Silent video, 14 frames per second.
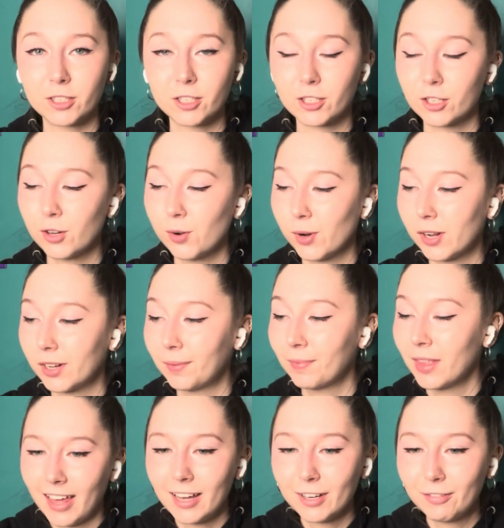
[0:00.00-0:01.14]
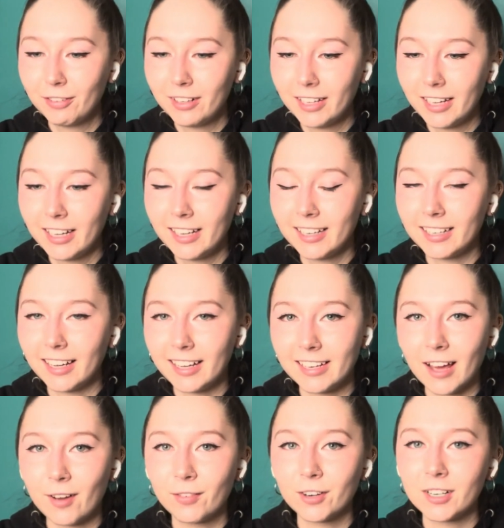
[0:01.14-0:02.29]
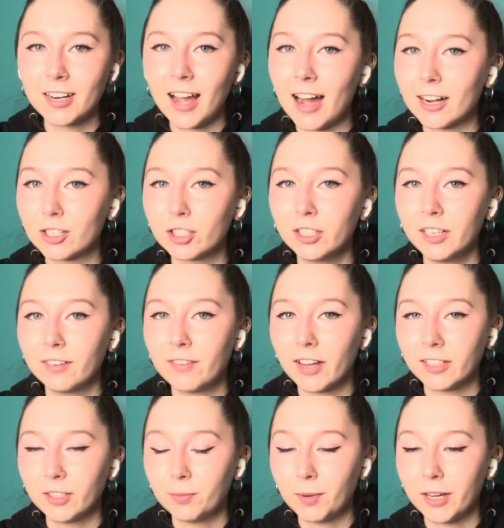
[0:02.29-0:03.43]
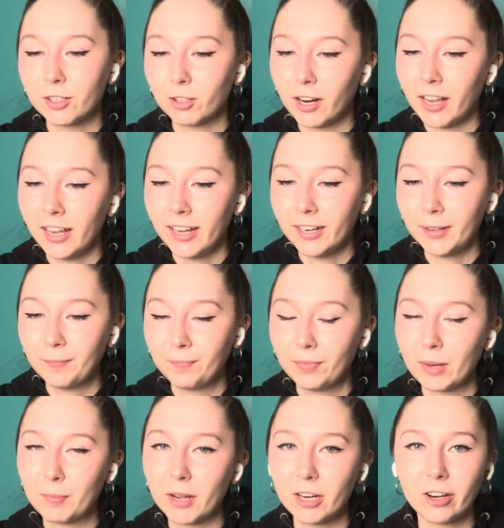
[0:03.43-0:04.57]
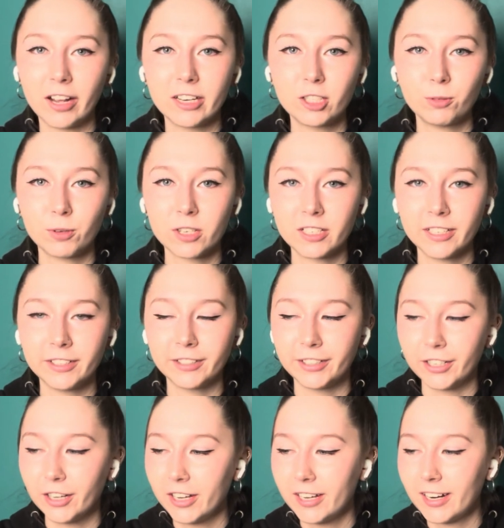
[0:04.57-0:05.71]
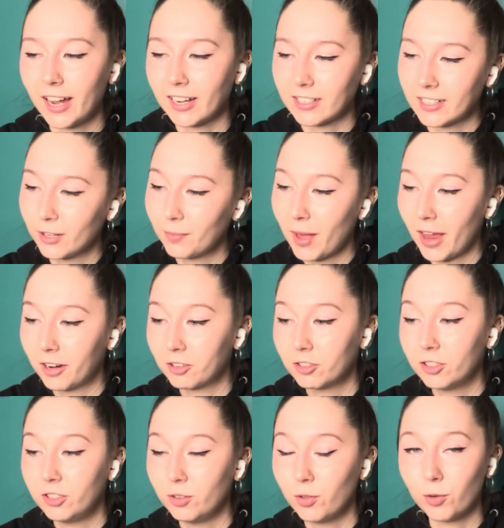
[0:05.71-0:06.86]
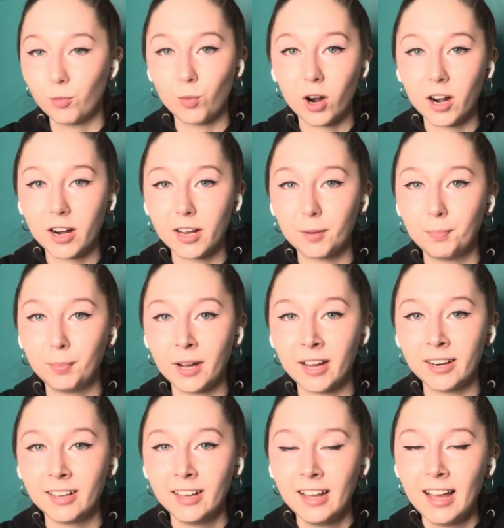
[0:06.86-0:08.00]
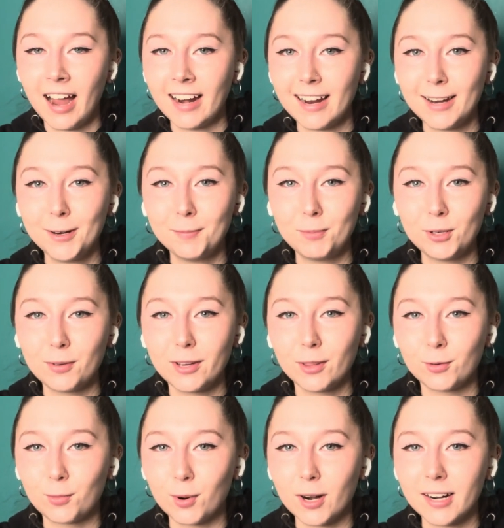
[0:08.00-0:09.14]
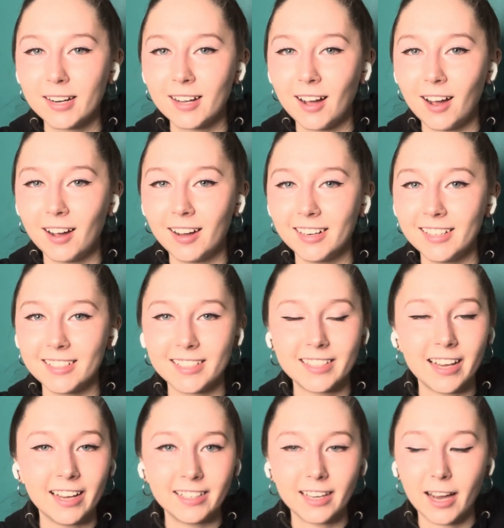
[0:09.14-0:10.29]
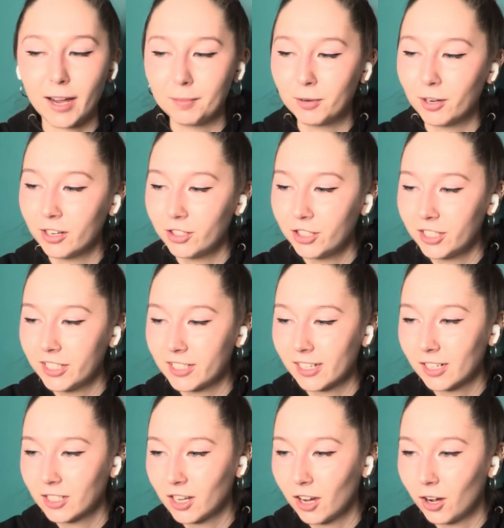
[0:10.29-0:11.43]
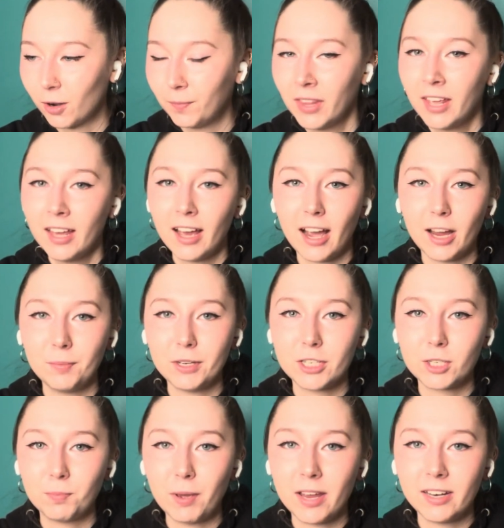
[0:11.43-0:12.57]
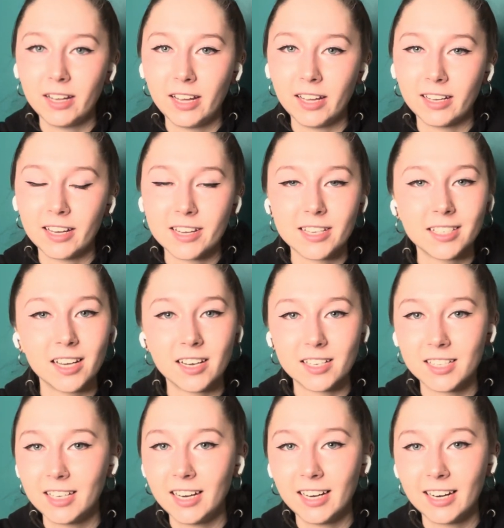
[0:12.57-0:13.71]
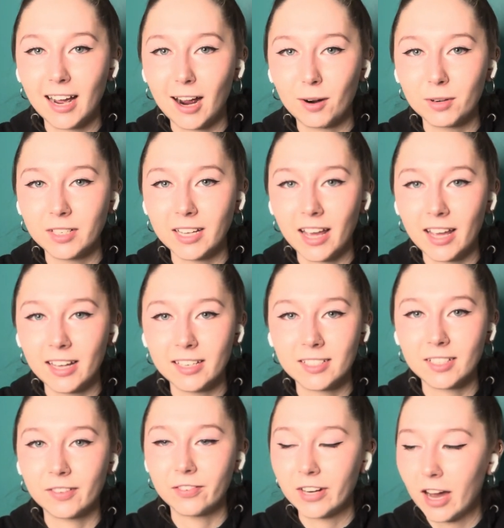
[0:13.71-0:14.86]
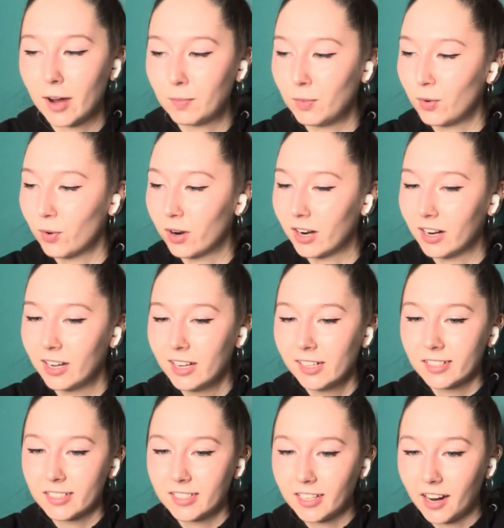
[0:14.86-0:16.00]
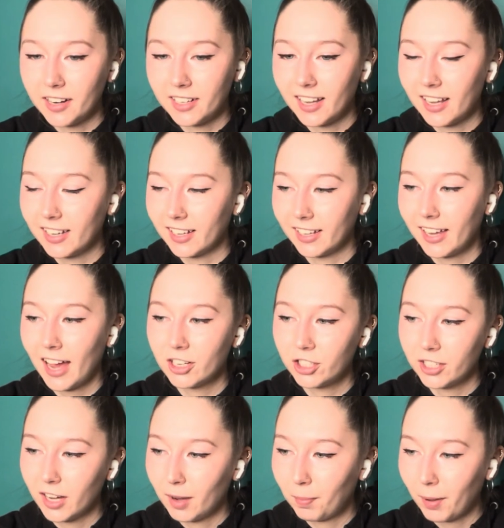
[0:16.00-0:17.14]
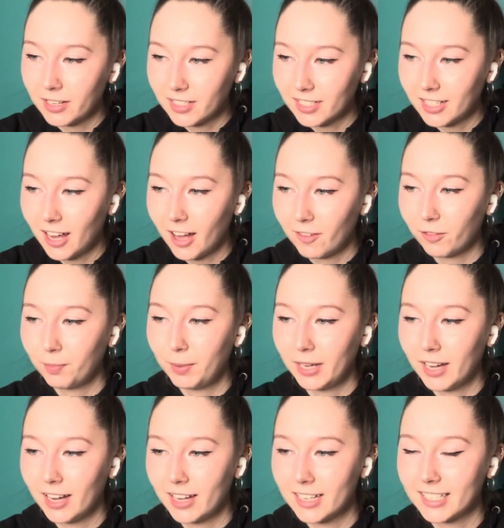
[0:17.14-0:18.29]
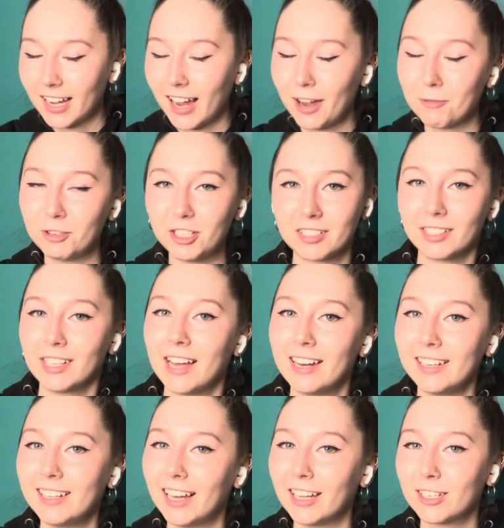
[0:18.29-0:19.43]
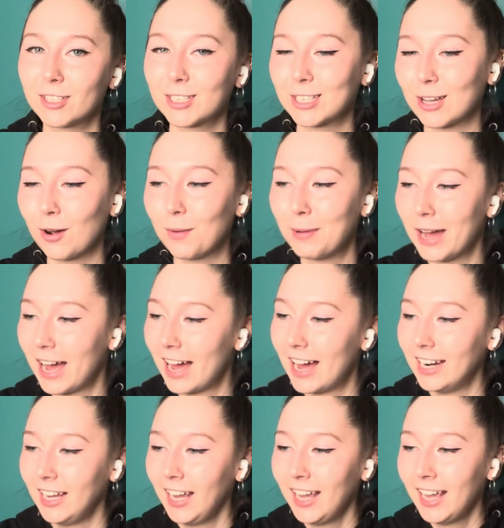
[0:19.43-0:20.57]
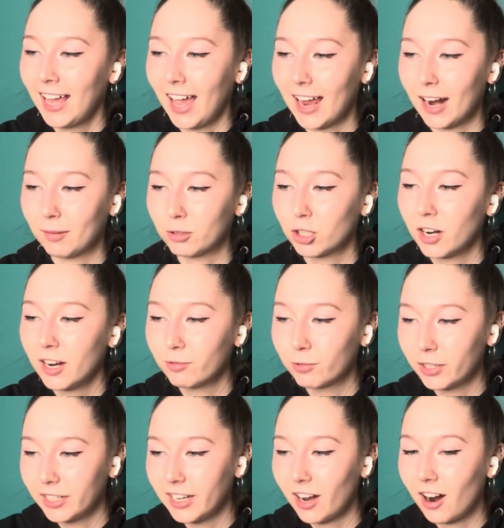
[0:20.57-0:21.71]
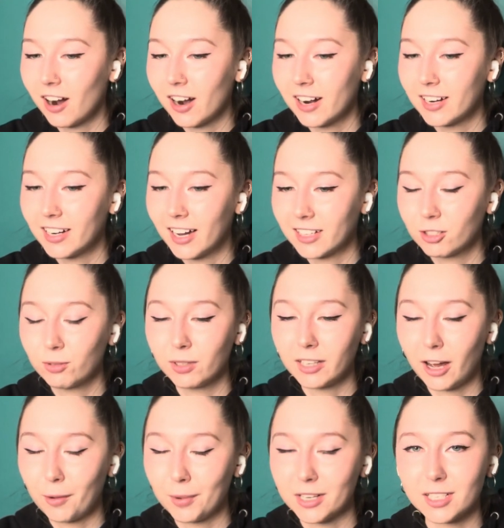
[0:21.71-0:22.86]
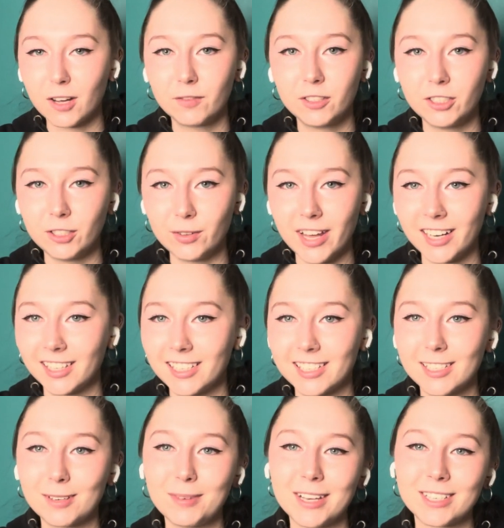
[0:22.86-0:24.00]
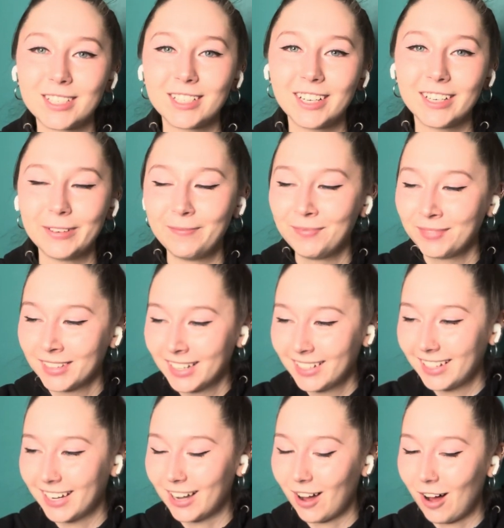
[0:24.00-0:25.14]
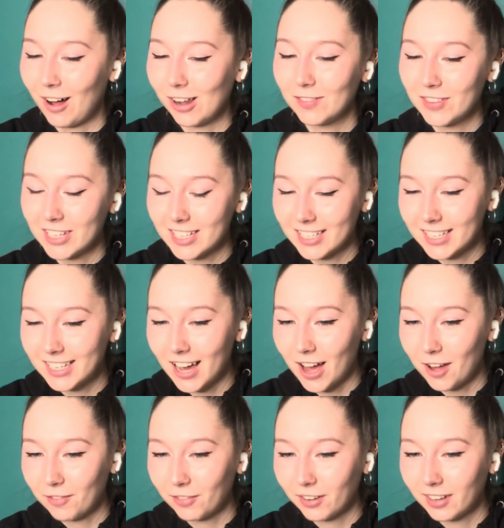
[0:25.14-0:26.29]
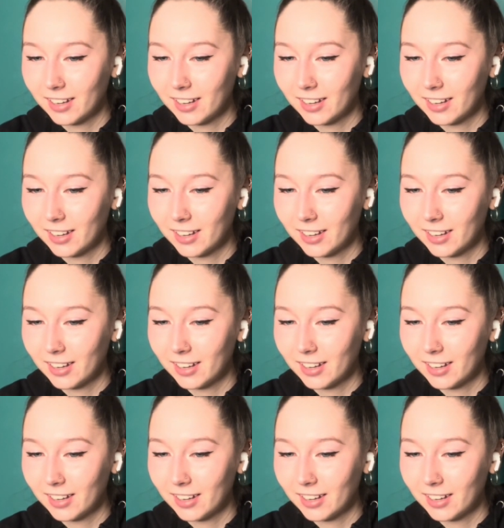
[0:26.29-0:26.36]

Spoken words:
school. Thankfully, it never actually affected my grade. My grades were still good. I still managed to do the work, but I'd end up doing the work on insane time crunches. So I'd be spending 16-hour days, if not more, studying and catching up on stuff because I would just let it get so bad. And I'm trying really hard not to allow myself to do that this semester. Like all of this stuff,